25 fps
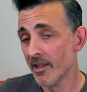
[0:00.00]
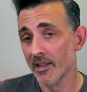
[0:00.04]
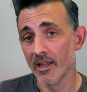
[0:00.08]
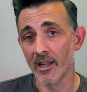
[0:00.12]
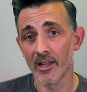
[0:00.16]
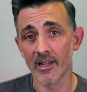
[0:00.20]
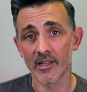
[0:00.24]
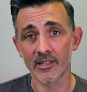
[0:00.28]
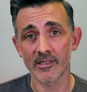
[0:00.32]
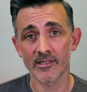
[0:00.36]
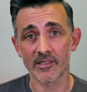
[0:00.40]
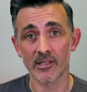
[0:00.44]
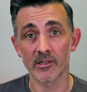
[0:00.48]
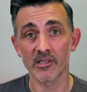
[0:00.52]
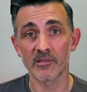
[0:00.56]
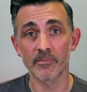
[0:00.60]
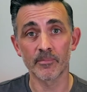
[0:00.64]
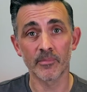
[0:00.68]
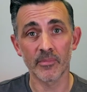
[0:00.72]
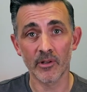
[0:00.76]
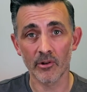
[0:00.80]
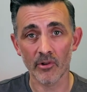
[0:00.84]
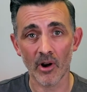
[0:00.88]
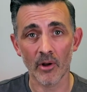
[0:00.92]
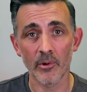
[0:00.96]
Uh, so it's
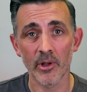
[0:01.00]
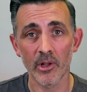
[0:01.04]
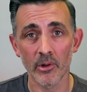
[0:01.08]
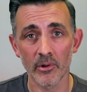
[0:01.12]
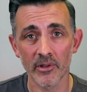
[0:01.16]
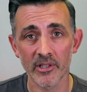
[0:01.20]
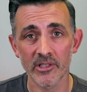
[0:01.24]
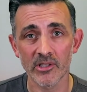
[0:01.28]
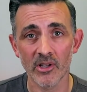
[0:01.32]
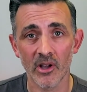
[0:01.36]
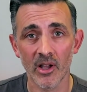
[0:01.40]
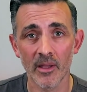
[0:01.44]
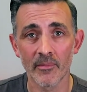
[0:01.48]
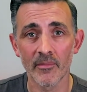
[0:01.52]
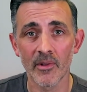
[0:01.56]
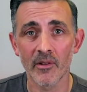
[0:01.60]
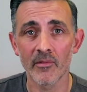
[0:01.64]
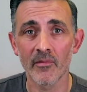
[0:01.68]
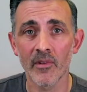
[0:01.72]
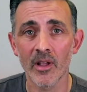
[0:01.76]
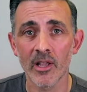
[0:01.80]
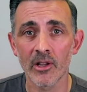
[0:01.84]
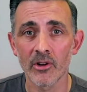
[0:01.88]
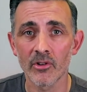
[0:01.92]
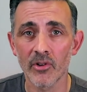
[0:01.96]
growing all the time,
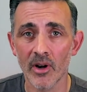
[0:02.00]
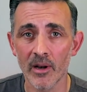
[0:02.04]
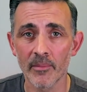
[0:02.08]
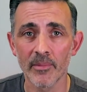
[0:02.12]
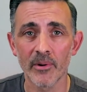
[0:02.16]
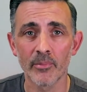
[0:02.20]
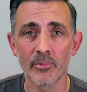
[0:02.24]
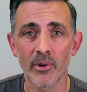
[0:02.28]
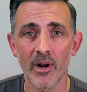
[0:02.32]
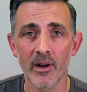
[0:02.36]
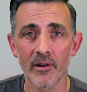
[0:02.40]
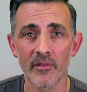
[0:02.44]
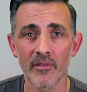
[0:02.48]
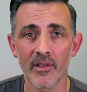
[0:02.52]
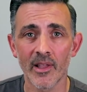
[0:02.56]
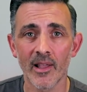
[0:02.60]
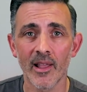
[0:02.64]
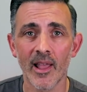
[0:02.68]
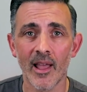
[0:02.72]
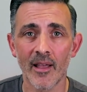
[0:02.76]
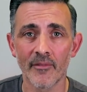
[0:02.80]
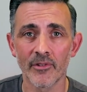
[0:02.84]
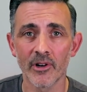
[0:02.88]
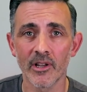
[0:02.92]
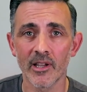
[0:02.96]
incredibly proud of it.
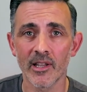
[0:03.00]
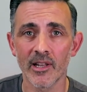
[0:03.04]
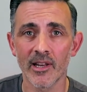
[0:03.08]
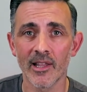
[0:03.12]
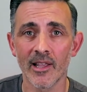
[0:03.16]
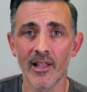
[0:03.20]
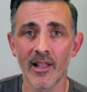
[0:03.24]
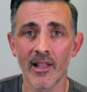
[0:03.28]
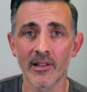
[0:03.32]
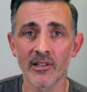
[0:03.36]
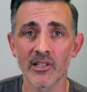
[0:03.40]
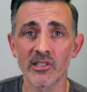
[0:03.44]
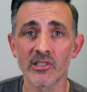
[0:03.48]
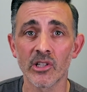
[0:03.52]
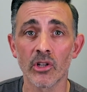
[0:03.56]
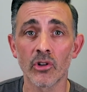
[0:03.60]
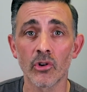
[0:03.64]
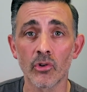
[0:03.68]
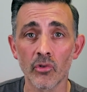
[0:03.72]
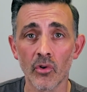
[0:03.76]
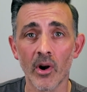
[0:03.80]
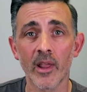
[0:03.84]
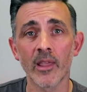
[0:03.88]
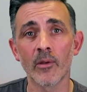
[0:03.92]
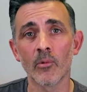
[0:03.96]
Have a look at it, and it's a
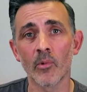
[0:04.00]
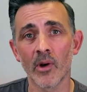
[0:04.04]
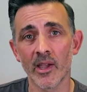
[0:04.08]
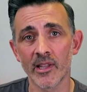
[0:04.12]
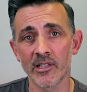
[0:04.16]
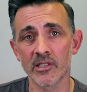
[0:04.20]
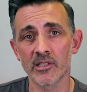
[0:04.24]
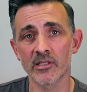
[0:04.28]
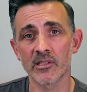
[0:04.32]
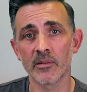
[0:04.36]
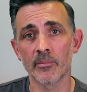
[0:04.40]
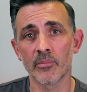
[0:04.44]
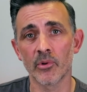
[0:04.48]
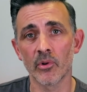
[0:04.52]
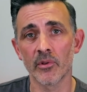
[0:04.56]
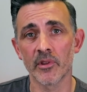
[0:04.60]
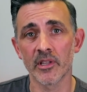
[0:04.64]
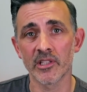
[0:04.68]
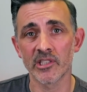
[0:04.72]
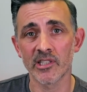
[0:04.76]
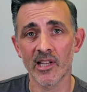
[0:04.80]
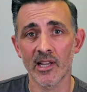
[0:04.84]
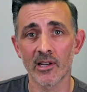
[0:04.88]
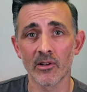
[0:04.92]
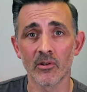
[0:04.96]
great way to support the
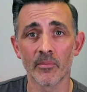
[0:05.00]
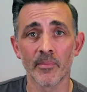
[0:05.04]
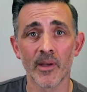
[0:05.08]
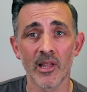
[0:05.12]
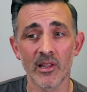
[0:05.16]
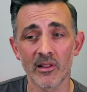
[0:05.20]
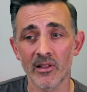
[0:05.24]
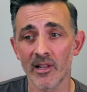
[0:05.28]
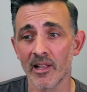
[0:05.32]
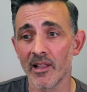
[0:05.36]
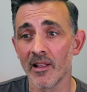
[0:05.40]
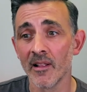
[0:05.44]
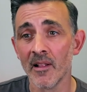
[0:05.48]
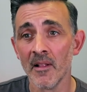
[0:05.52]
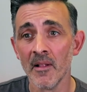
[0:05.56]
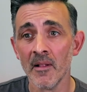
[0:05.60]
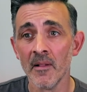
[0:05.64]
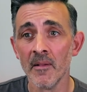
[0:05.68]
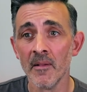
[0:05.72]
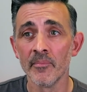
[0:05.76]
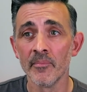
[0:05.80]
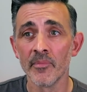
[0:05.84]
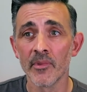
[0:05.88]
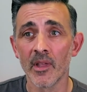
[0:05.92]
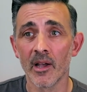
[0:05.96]
channel. Basically,
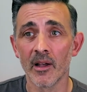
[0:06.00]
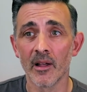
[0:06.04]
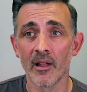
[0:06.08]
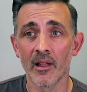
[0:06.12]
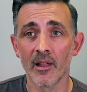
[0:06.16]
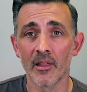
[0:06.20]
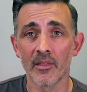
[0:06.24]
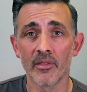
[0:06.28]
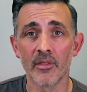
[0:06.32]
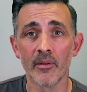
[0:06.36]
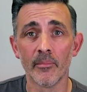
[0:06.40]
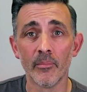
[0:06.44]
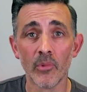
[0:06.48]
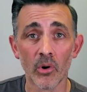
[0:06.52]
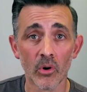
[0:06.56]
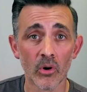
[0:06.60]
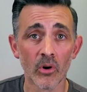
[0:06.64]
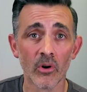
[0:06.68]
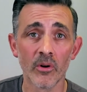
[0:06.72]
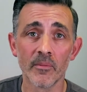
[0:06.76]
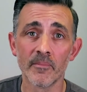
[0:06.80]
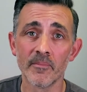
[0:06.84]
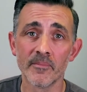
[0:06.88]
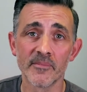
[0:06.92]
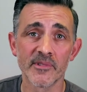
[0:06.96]
uh, the
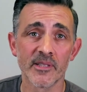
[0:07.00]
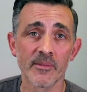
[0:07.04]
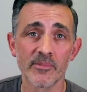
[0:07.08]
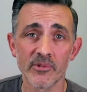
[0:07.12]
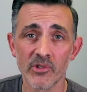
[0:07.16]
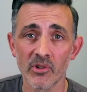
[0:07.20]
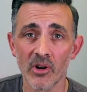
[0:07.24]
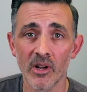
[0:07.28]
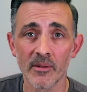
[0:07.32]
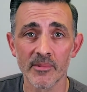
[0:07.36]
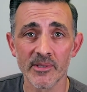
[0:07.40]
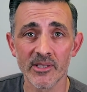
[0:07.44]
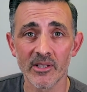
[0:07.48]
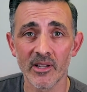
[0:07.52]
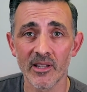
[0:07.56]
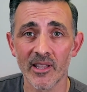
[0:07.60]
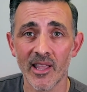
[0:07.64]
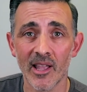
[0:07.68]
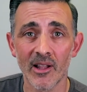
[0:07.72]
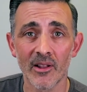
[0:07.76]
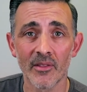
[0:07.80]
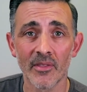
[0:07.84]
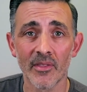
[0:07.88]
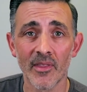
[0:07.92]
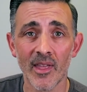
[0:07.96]
more subscribers I
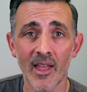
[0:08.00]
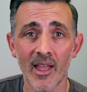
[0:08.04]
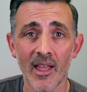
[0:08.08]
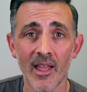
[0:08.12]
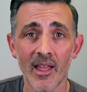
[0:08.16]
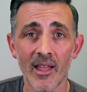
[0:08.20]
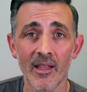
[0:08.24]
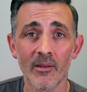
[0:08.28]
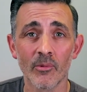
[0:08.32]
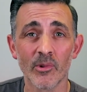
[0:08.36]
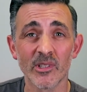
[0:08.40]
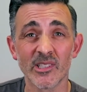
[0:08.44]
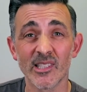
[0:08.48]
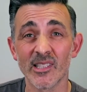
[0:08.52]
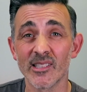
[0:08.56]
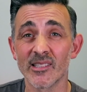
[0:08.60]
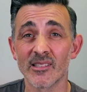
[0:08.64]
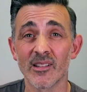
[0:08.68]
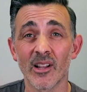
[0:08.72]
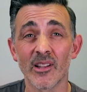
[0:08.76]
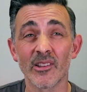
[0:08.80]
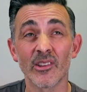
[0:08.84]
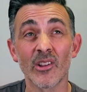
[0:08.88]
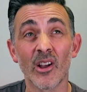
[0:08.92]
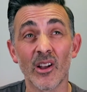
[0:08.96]
get on there, which is
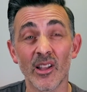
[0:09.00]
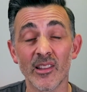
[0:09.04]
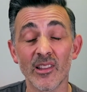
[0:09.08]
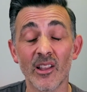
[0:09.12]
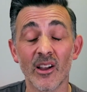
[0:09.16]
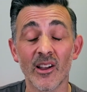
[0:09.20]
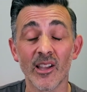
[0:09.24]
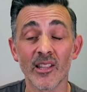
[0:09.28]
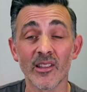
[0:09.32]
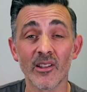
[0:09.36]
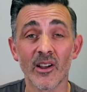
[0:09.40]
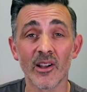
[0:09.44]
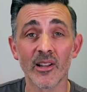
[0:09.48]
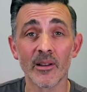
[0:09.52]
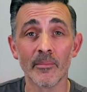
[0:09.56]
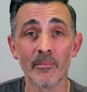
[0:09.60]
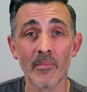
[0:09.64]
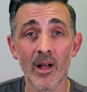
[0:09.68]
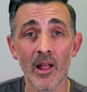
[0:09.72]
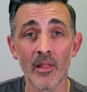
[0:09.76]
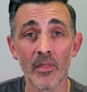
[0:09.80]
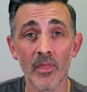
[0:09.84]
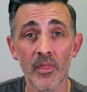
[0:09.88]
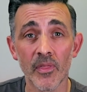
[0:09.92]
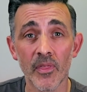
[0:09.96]
like nine ninety-nine a
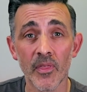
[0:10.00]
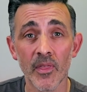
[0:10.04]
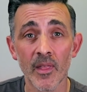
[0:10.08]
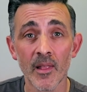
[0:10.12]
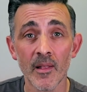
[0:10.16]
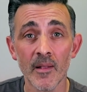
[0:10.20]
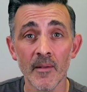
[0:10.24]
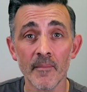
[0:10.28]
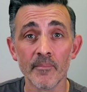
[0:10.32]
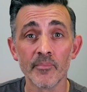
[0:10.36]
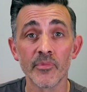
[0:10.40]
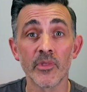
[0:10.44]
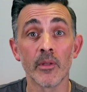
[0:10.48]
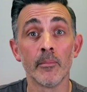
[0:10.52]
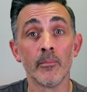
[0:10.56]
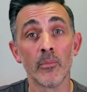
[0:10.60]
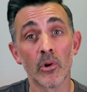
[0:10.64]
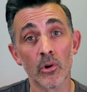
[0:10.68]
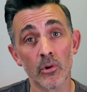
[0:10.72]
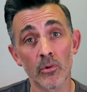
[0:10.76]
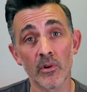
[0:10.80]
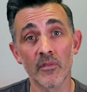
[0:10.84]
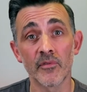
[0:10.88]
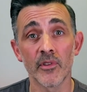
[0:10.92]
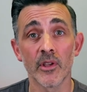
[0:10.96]
month, the
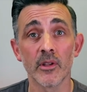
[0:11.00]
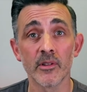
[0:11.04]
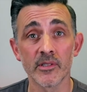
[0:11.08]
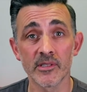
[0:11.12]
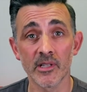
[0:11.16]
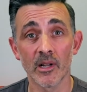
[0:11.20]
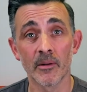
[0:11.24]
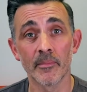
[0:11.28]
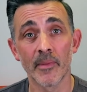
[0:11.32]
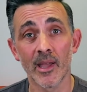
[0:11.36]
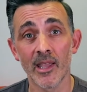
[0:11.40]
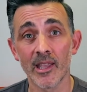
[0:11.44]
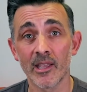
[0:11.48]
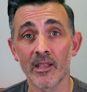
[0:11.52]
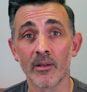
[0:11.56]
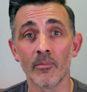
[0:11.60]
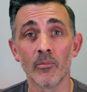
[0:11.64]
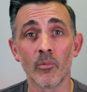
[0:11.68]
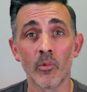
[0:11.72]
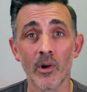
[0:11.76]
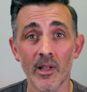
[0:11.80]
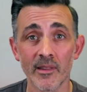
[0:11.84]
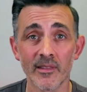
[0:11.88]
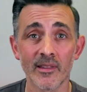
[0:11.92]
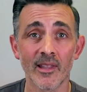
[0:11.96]
more reviews I'll make,
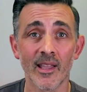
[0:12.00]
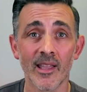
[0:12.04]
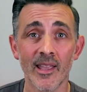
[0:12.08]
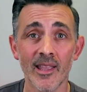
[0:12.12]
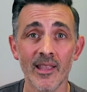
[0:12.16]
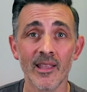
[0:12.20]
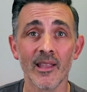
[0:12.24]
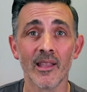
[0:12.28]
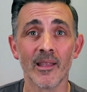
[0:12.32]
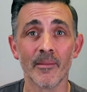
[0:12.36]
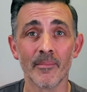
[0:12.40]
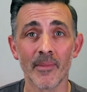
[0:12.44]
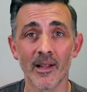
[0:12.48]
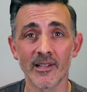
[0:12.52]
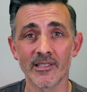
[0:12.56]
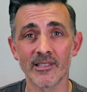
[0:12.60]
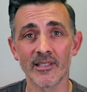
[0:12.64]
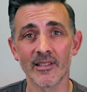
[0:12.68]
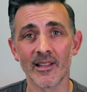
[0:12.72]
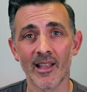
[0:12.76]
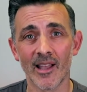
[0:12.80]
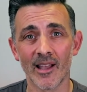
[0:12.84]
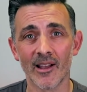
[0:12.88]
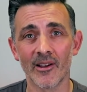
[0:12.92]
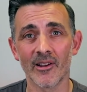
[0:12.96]
and one day,
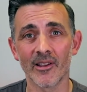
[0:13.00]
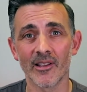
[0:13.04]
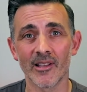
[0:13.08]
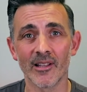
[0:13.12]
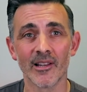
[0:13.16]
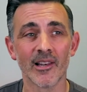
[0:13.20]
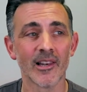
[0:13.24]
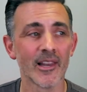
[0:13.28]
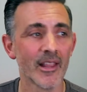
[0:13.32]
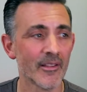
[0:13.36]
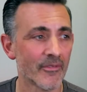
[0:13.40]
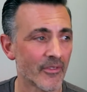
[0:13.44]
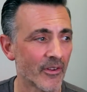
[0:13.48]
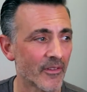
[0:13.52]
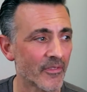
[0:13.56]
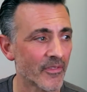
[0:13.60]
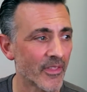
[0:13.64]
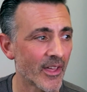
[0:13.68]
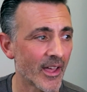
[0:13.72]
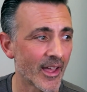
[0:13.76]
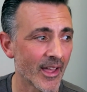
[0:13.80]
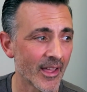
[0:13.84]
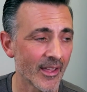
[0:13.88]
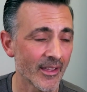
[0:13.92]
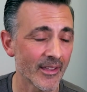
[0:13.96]
imagine that, I can live off
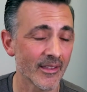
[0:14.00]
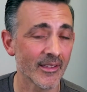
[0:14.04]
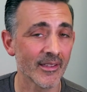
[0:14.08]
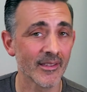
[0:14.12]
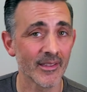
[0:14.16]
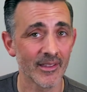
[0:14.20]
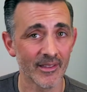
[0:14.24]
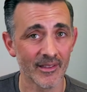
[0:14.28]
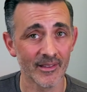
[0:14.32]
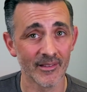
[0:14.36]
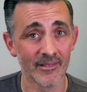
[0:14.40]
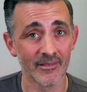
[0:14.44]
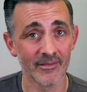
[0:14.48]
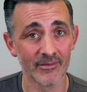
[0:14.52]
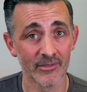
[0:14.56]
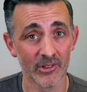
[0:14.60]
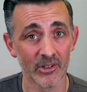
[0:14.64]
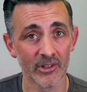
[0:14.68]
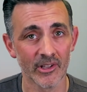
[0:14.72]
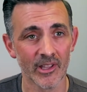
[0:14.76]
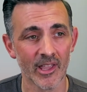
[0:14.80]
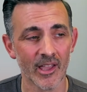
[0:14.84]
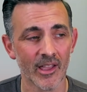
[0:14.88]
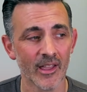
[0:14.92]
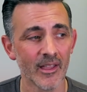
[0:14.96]
that,
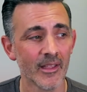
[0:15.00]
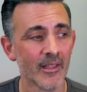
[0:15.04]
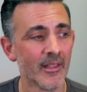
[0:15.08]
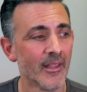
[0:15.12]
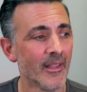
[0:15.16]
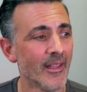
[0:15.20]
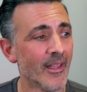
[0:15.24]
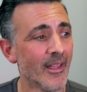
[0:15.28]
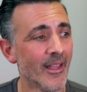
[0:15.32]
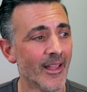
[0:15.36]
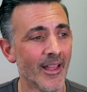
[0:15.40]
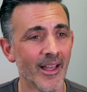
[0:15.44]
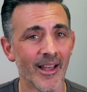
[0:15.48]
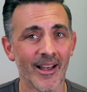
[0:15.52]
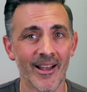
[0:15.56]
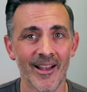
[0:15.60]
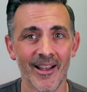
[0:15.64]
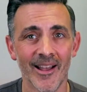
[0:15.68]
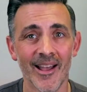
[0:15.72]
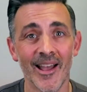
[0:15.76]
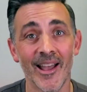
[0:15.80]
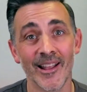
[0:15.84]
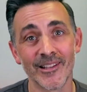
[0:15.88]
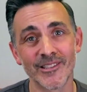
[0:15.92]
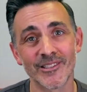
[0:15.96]
not yet,
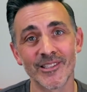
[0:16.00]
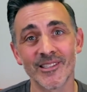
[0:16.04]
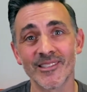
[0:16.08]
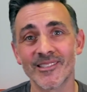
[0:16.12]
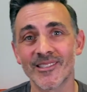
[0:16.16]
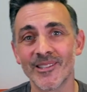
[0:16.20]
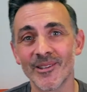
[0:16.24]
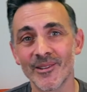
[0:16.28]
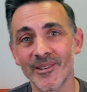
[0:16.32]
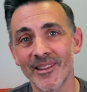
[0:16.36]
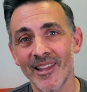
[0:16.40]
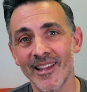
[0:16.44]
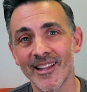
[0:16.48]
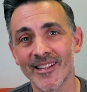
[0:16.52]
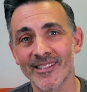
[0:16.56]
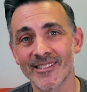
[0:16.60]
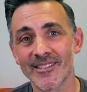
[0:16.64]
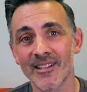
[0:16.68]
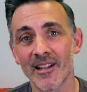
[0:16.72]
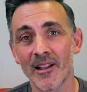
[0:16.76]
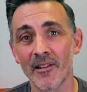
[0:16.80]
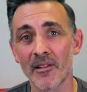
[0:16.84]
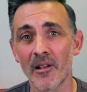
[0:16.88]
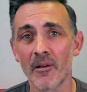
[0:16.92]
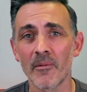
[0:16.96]
Uh, and just do this,
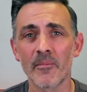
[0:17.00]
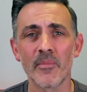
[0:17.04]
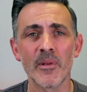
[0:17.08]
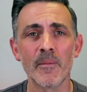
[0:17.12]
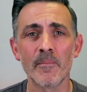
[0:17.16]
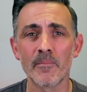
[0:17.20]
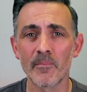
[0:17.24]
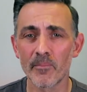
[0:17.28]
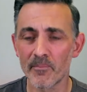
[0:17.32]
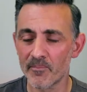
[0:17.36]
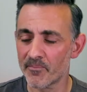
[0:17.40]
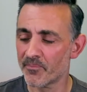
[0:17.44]
and I'll be